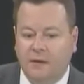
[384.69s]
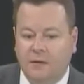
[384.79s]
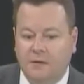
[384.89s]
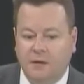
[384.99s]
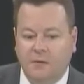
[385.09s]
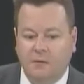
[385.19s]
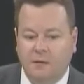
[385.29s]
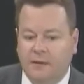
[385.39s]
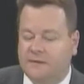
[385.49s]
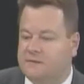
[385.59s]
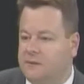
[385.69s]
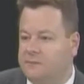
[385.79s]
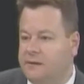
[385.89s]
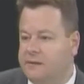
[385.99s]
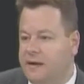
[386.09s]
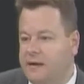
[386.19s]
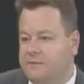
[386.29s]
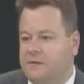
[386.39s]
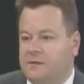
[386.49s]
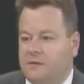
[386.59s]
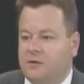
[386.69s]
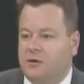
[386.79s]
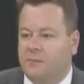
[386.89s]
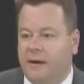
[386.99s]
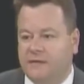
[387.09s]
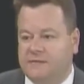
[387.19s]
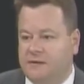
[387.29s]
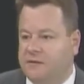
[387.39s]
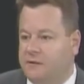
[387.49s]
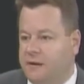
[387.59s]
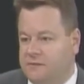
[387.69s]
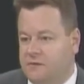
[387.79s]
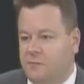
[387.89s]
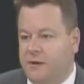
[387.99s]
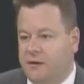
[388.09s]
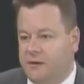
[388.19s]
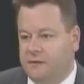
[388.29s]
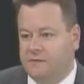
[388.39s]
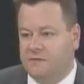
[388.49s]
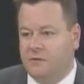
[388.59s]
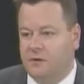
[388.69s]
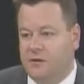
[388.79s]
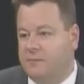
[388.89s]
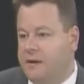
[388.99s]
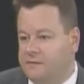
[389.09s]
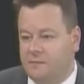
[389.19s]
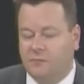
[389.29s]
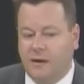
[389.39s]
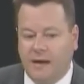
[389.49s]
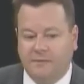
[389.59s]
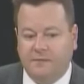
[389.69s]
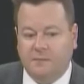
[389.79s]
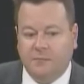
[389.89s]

you know, something that if you buy cigarettes or beer at the store, you make some profit,